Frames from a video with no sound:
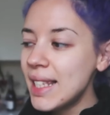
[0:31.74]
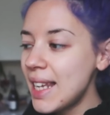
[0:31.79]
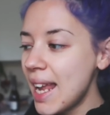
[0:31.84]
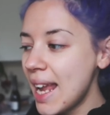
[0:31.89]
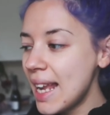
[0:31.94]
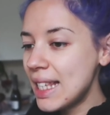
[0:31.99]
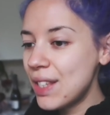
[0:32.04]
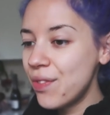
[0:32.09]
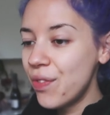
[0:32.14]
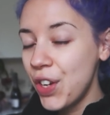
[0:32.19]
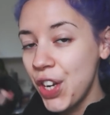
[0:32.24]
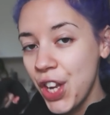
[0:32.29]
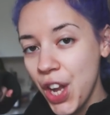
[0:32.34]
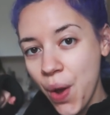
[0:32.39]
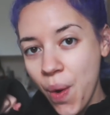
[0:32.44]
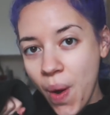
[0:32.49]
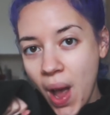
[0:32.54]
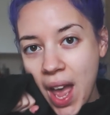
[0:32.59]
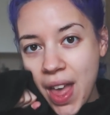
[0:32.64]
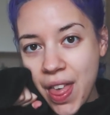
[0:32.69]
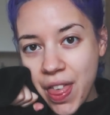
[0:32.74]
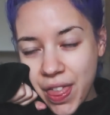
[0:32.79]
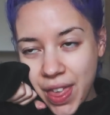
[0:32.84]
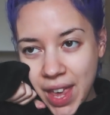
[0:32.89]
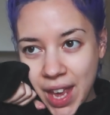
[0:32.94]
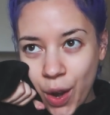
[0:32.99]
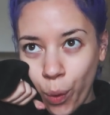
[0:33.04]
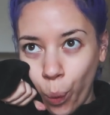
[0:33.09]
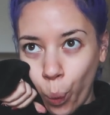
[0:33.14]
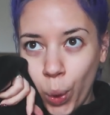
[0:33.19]
Today's video, I
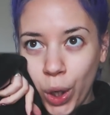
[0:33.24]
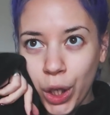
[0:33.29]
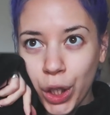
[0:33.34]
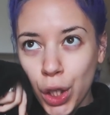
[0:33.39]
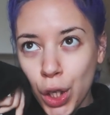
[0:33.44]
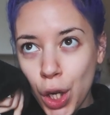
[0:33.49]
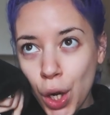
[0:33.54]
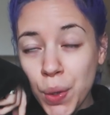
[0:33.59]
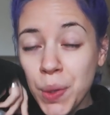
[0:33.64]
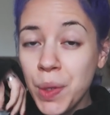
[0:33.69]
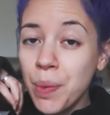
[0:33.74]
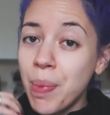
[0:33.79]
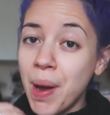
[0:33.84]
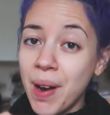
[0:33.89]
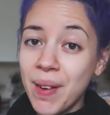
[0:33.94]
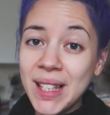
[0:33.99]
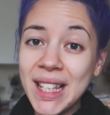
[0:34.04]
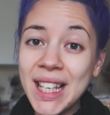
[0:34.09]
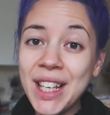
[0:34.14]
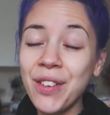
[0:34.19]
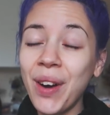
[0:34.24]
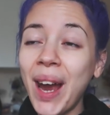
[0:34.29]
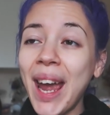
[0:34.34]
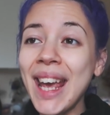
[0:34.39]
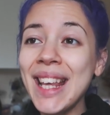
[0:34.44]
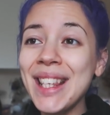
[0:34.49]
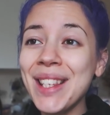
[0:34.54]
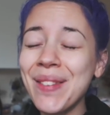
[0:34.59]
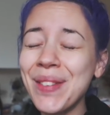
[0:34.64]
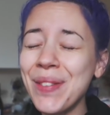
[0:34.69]
think we're gonna go to Berries and
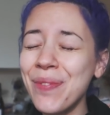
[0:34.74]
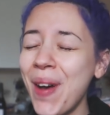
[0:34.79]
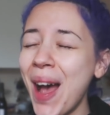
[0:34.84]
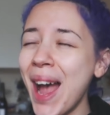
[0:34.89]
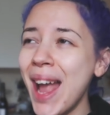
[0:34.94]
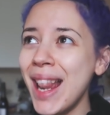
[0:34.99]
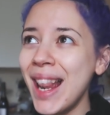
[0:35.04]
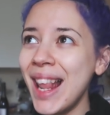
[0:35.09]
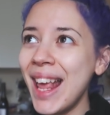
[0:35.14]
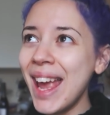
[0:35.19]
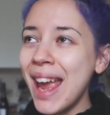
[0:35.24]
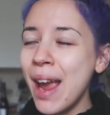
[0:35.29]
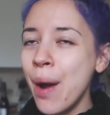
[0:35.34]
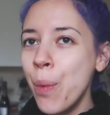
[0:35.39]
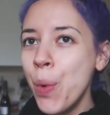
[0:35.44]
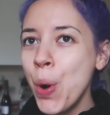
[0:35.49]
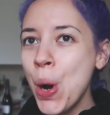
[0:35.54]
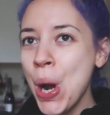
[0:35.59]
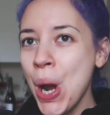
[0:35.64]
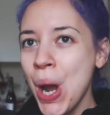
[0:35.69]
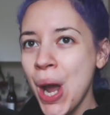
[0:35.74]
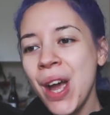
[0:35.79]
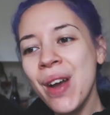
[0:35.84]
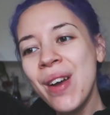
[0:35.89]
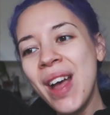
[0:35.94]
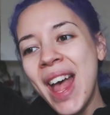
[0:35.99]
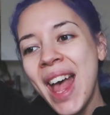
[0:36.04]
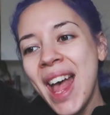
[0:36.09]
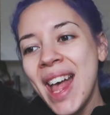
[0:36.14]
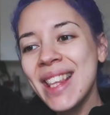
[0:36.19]
Greys this Friday.
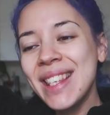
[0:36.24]
Woohoo!